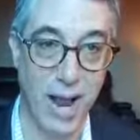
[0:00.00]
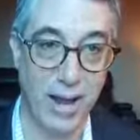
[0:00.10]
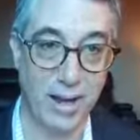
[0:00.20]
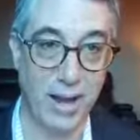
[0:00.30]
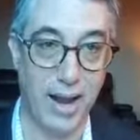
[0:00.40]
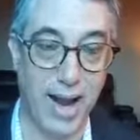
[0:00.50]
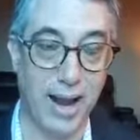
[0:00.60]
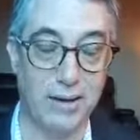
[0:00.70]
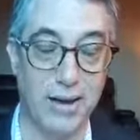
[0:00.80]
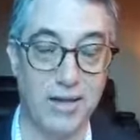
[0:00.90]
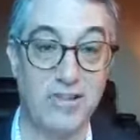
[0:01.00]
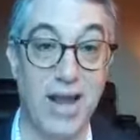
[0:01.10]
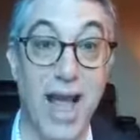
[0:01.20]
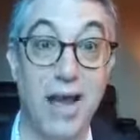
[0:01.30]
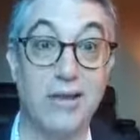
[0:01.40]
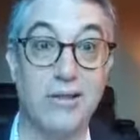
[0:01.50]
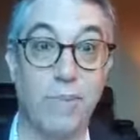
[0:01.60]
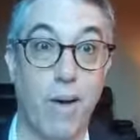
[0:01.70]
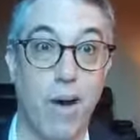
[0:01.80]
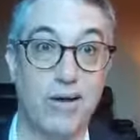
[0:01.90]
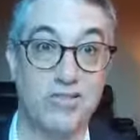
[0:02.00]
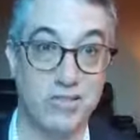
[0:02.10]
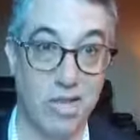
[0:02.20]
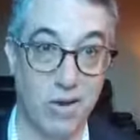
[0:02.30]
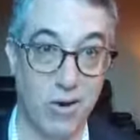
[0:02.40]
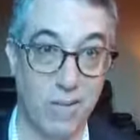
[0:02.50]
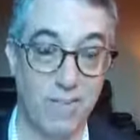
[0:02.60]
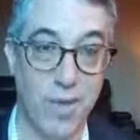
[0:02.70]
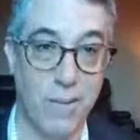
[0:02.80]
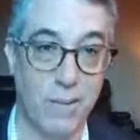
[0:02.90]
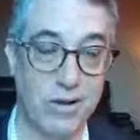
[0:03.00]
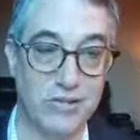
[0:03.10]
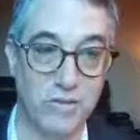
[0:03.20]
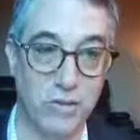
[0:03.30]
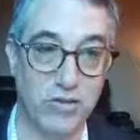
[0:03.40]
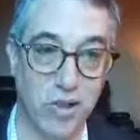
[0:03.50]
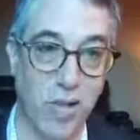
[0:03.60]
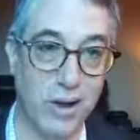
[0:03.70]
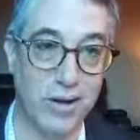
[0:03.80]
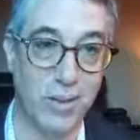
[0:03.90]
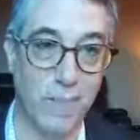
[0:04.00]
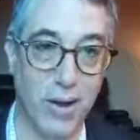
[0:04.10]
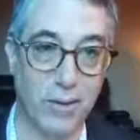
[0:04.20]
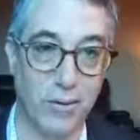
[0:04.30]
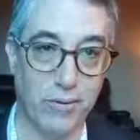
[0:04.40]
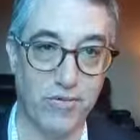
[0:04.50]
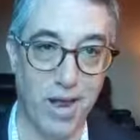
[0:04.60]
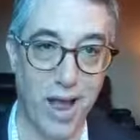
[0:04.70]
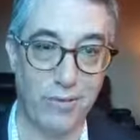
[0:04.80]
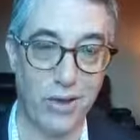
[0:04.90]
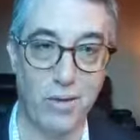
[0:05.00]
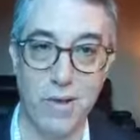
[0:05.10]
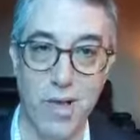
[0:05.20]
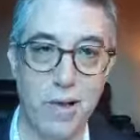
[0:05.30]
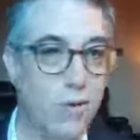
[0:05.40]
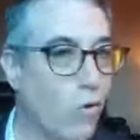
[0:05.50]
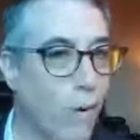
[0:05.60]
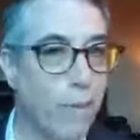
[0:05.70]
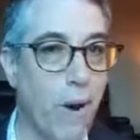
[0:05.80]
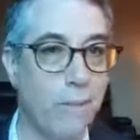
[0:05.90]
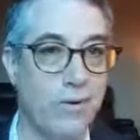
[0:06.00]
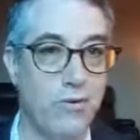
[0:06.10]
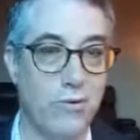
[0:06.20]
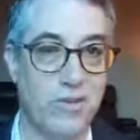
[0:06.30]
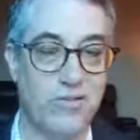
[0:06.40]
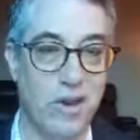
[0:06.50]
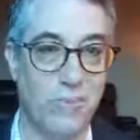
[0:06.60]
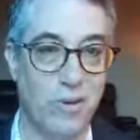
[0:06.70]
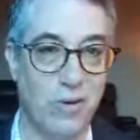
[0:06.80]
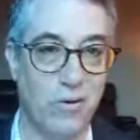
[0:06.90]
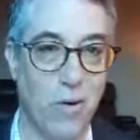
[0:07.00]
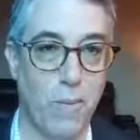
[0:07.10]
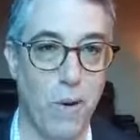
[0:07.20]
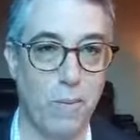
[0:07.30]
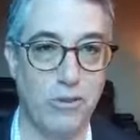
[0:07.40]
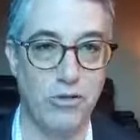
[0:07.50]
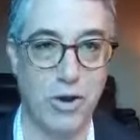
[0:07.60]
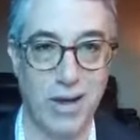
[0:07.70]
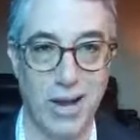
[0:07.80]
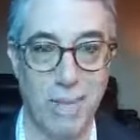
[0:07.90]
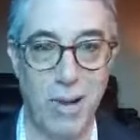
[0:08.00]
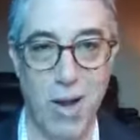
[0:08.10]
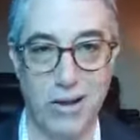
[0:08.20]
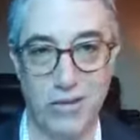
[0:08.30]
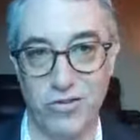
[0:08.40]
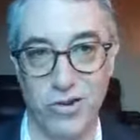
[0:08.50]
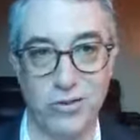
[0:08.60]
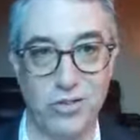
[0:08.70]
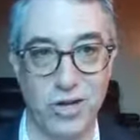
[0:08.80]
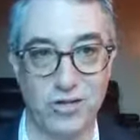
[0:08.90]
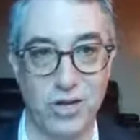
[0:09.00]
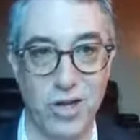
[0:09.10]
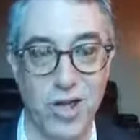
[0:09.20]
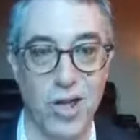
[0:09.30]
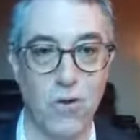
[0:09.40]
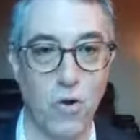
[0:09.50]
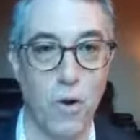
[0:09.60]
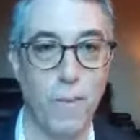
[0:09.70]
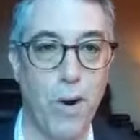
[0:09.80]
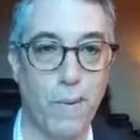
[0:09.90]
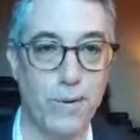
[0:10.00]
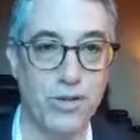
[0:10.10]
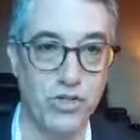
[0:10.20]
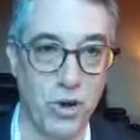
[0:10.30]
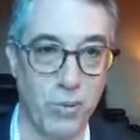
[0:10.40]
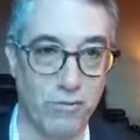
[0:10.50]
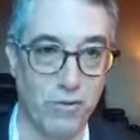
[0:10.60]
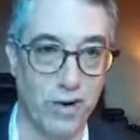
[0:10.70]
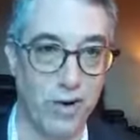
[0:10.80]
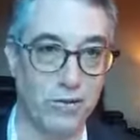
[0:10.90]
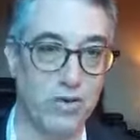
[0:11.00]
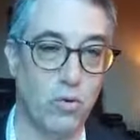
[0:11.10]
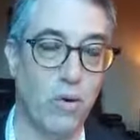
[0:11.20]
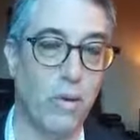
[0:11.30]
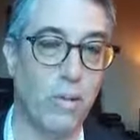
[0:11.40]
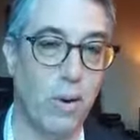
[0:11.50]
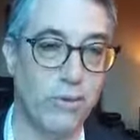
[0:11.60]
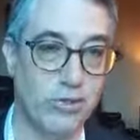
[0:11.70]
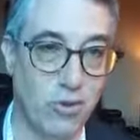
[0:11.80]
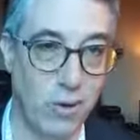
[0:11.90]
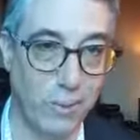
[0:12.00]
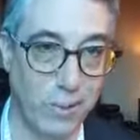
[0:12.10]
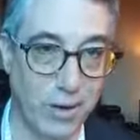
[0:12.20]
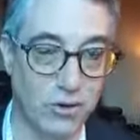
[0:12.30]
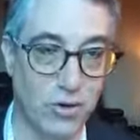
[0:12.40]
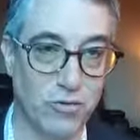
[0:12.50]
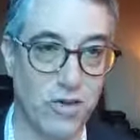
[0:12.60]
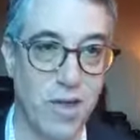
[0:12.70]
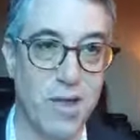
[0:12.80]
and, and is an out of the box thinker. Because if there's a lot of competitors out there, you're all probably doing the same thing. You're all probably trying to get up high in the search engine. You're all probably showing videos. You're all probably showing pictures.